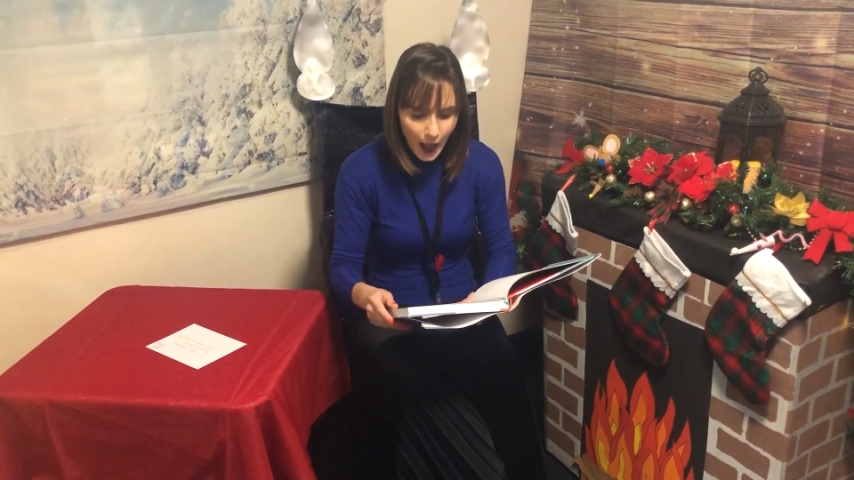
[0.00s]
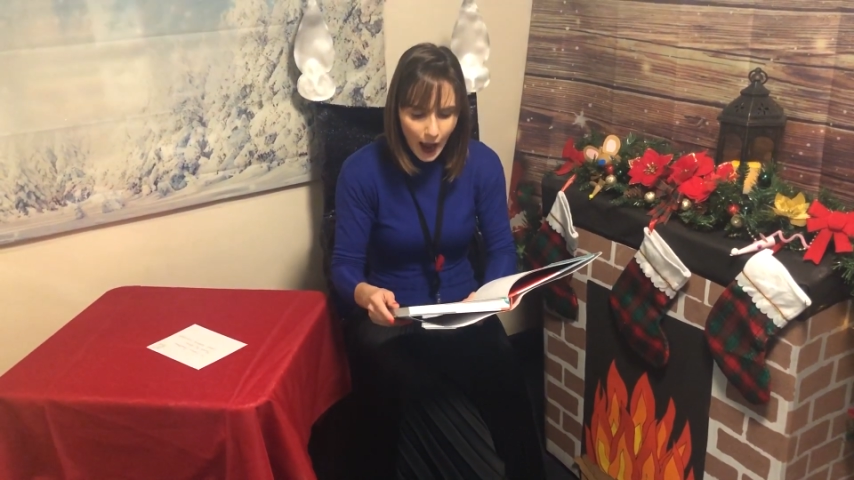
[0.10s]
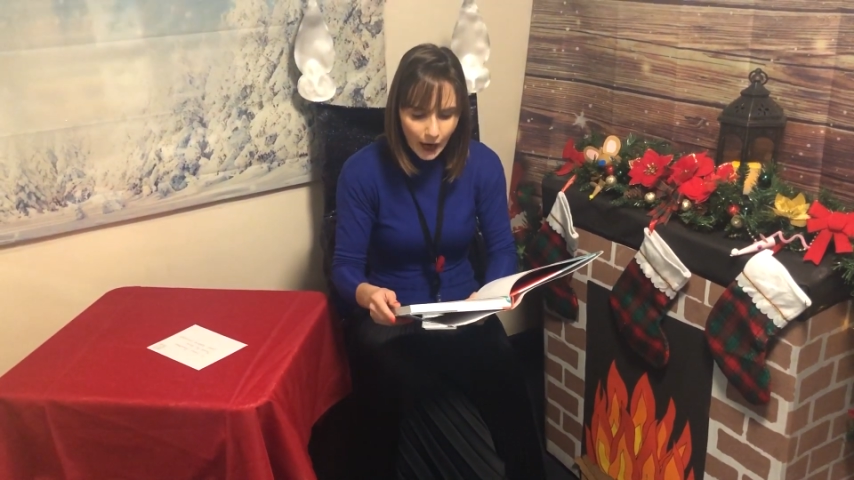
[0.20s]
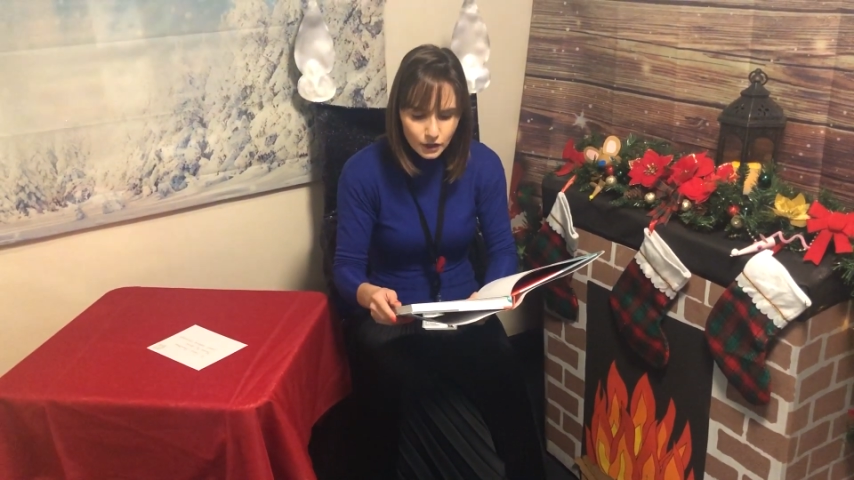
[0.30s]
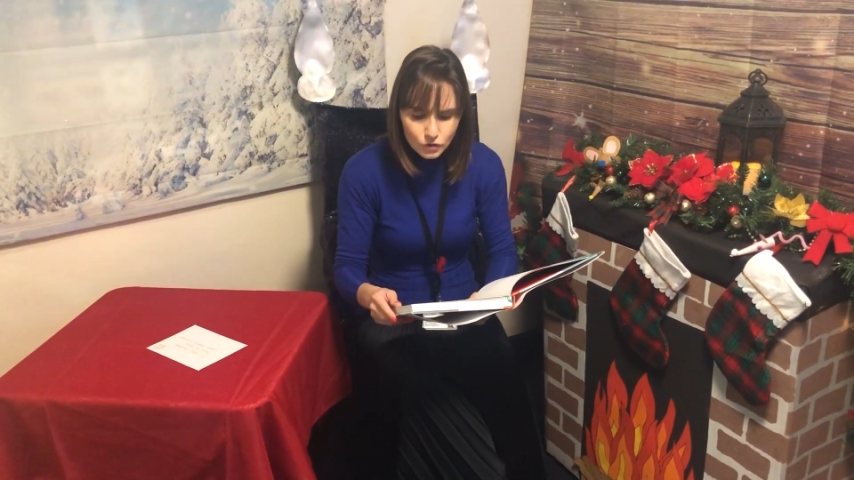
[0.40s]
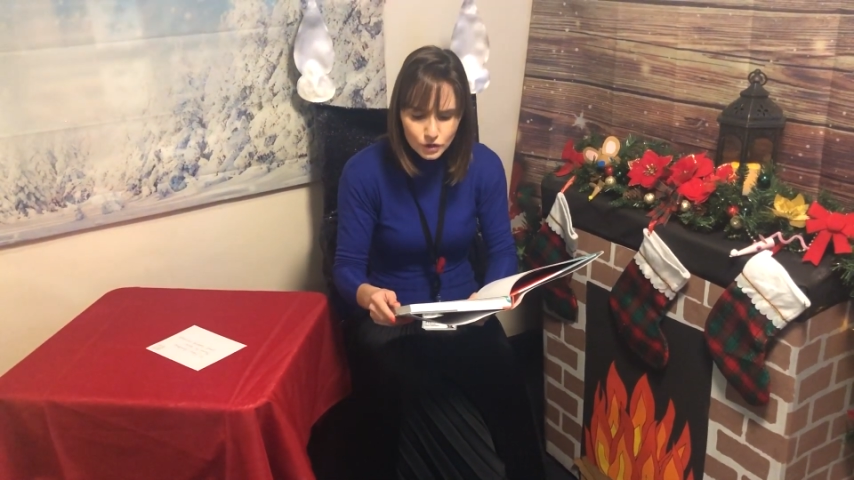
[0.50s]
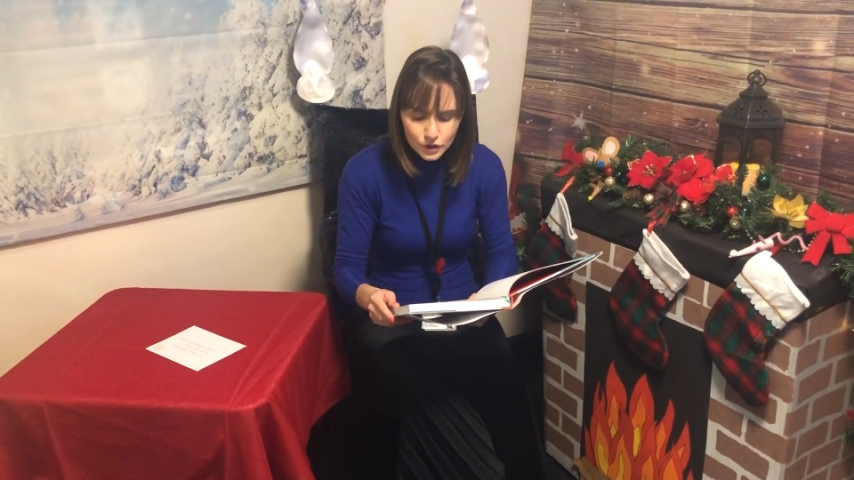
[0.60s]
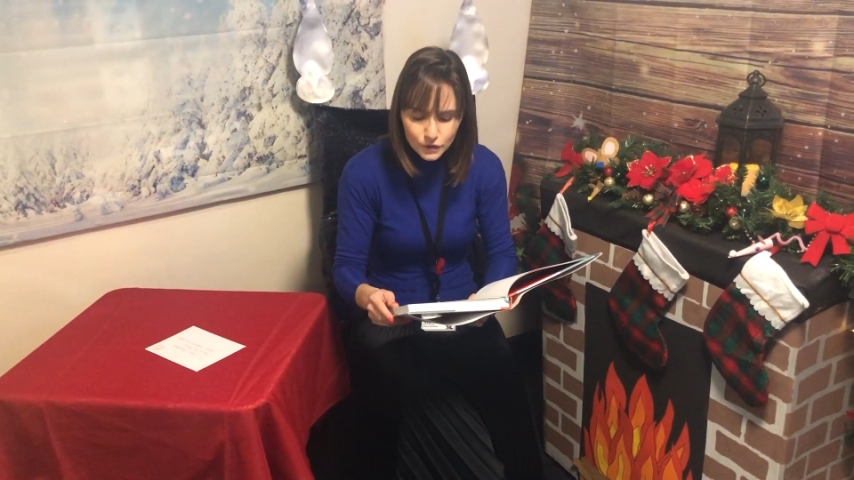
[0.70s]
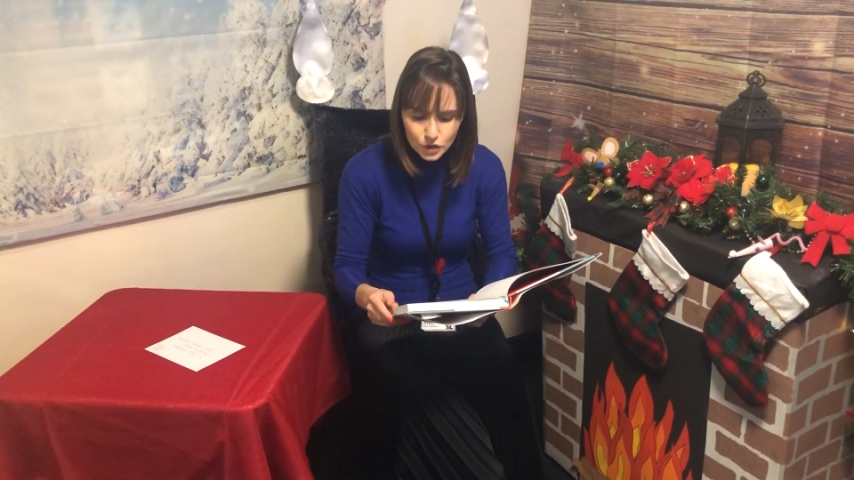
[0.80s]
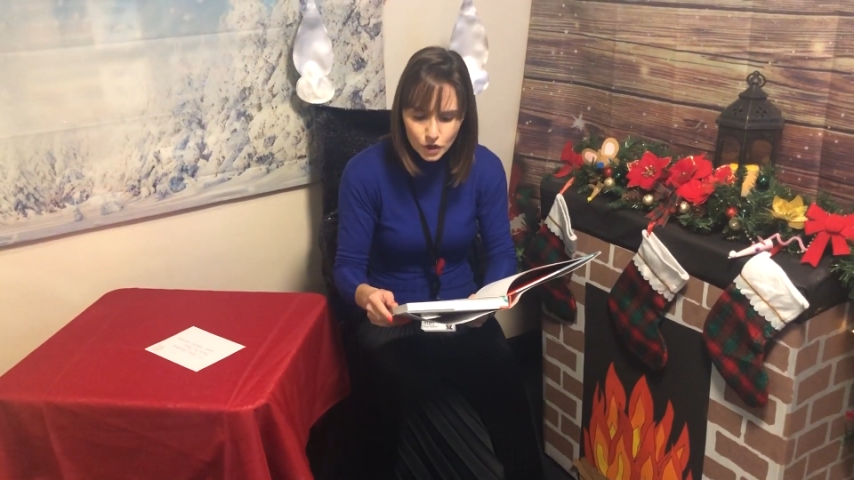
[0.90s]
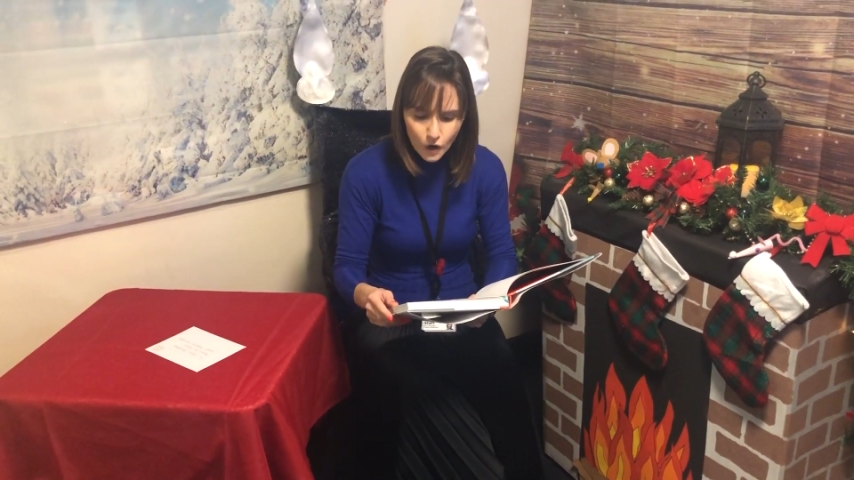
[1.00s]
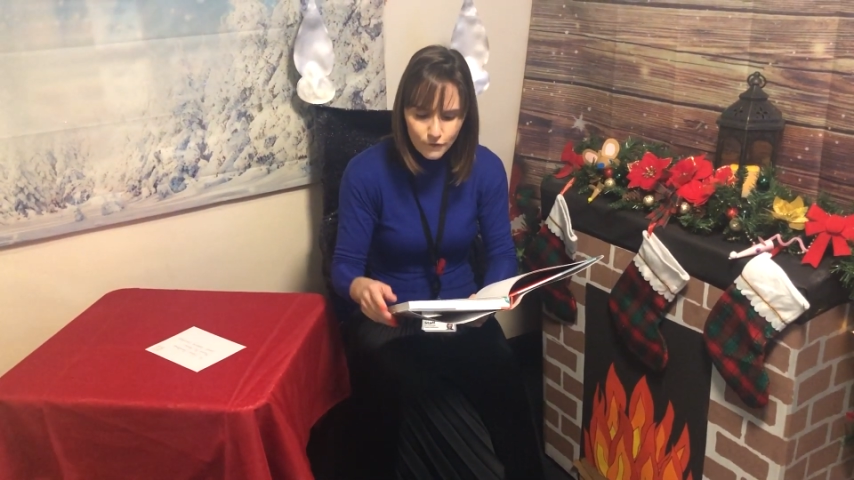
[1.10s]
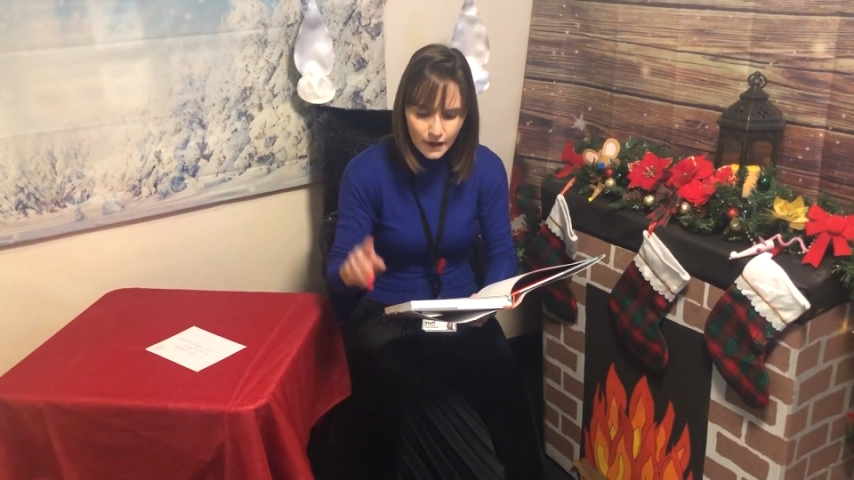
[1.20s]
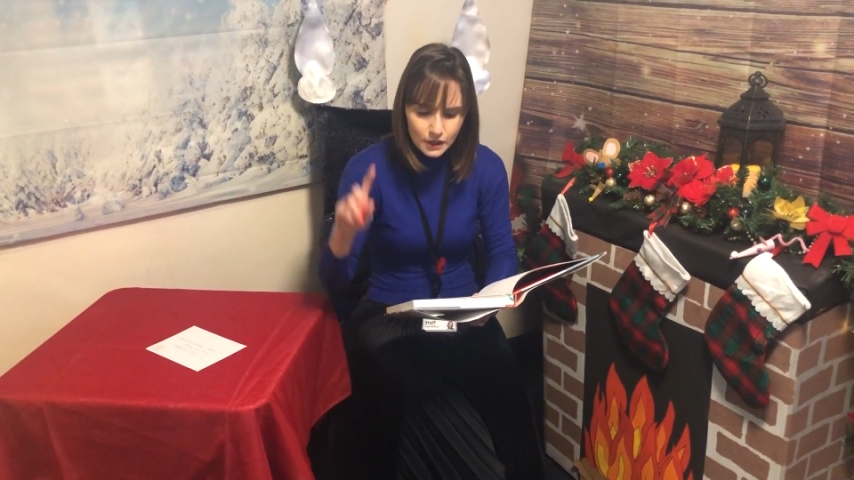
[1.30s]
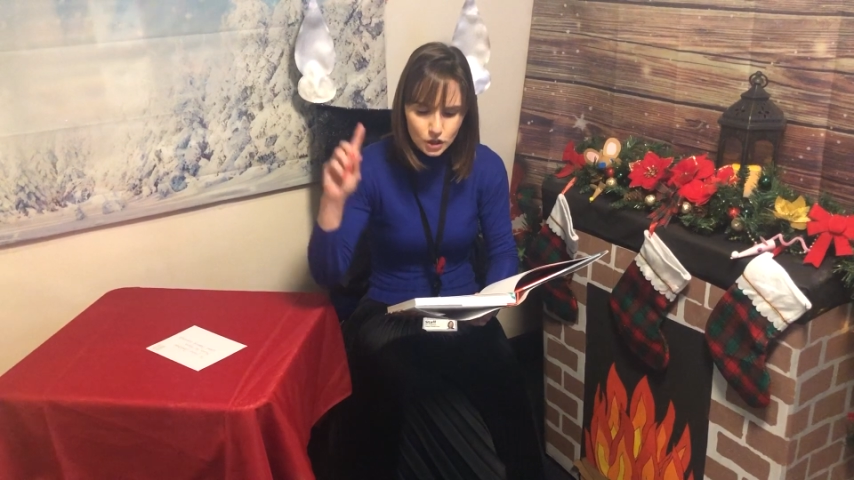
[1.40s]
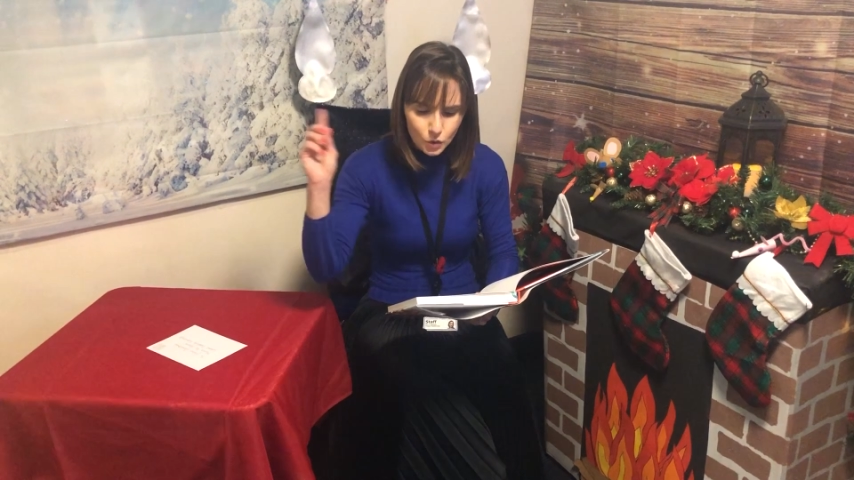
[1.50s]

Hundreds of snowflakes